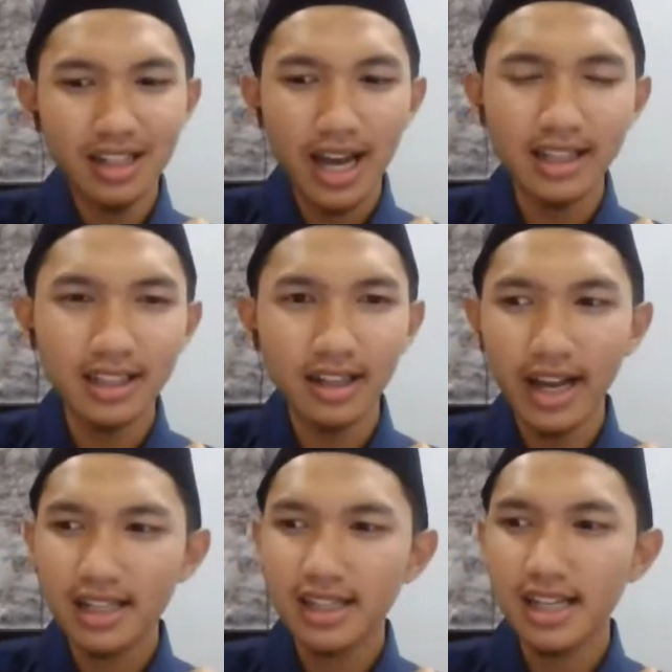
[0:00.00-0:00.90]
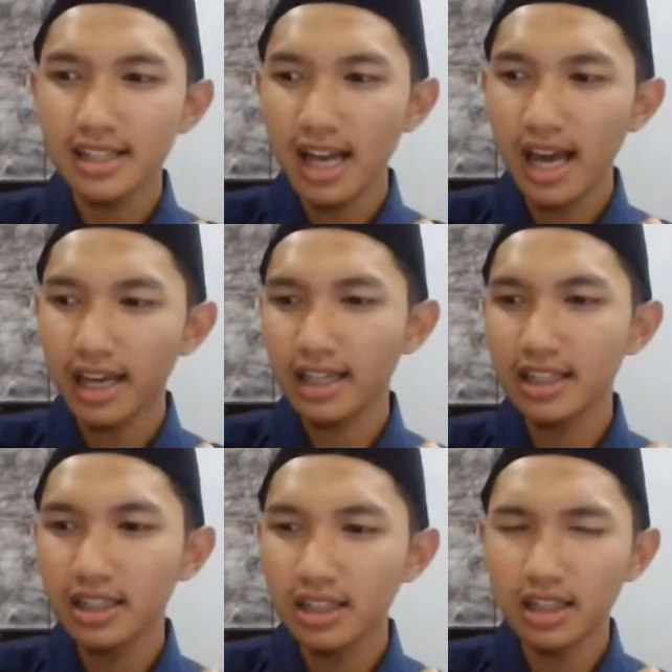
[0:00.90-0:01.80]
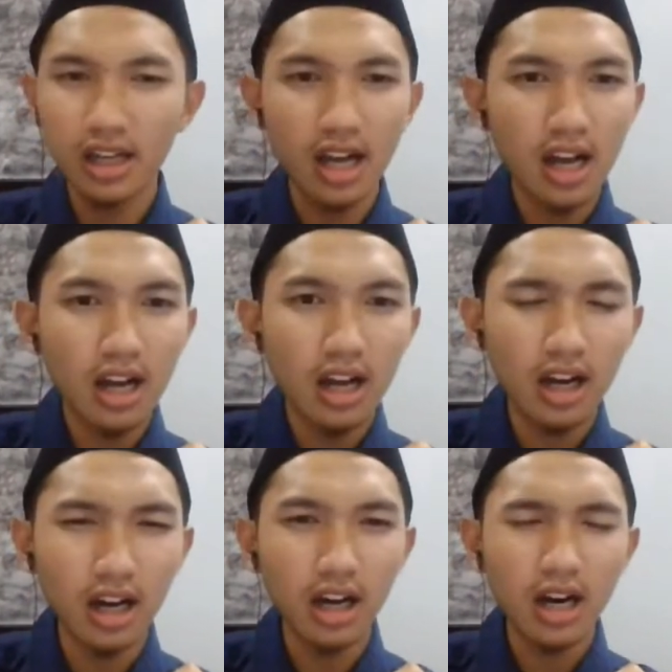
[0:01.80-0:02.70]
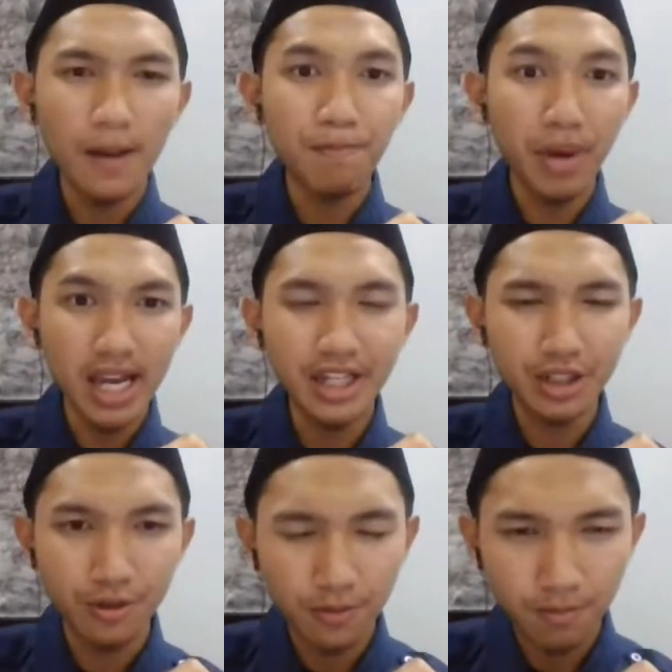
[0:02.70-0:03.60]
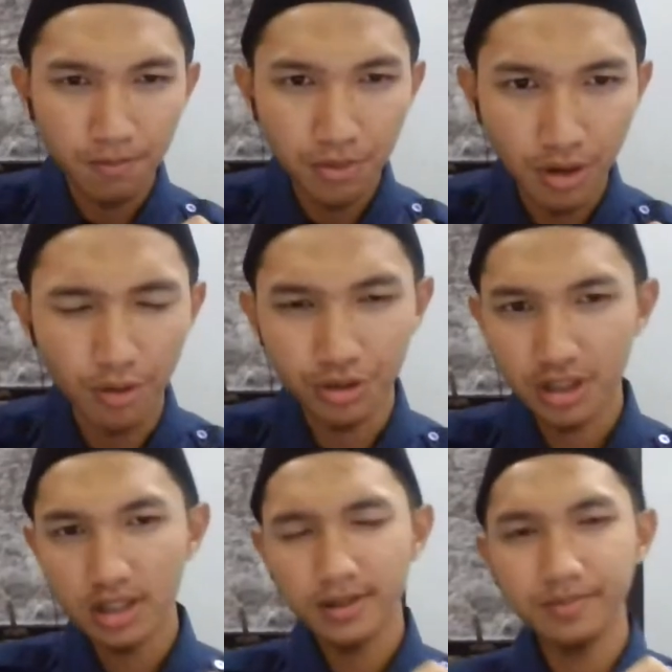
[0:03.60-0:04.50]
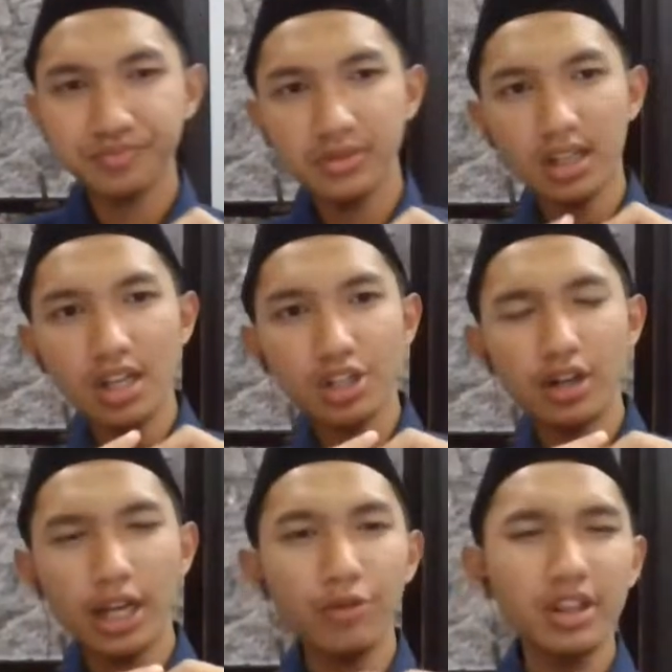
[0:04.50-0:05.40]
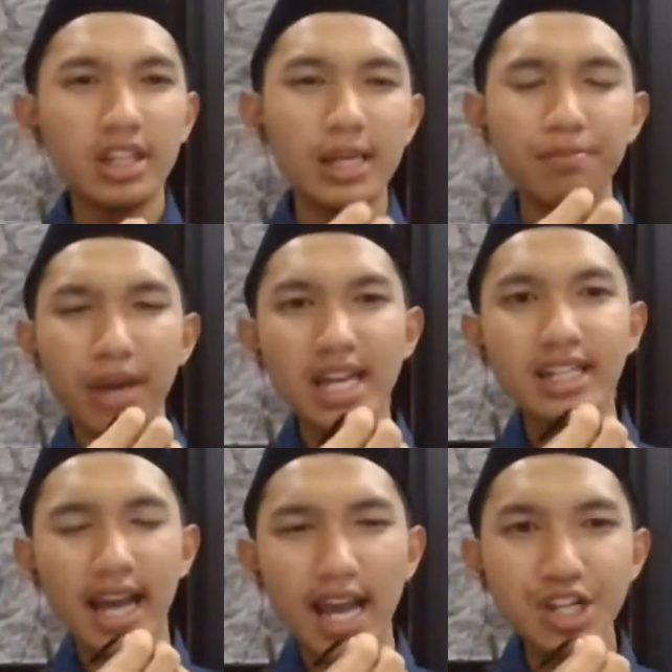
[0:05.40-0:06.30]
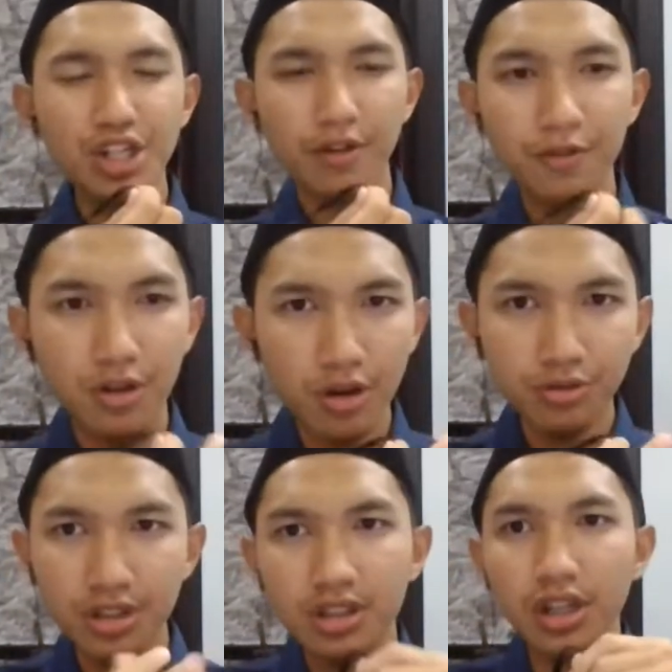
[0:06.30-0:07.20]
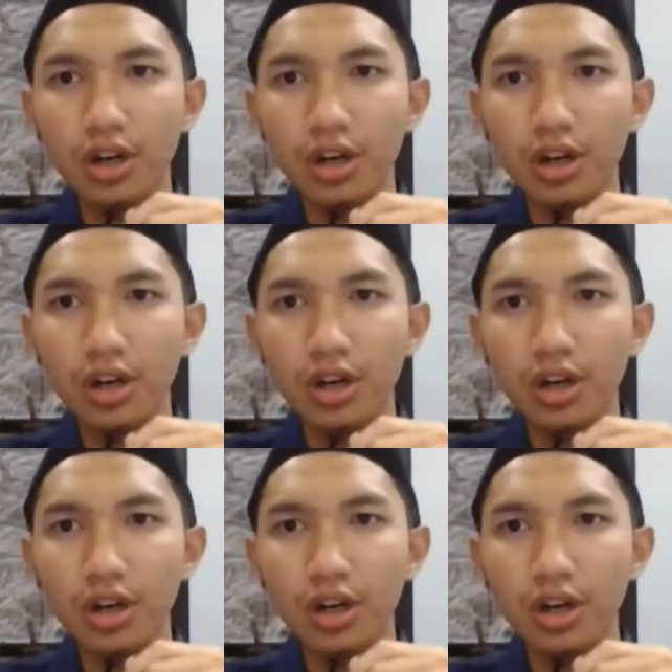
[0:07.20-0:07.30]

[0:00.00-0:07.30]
And then the next is like a paid growth. So like with the paid engine of growth,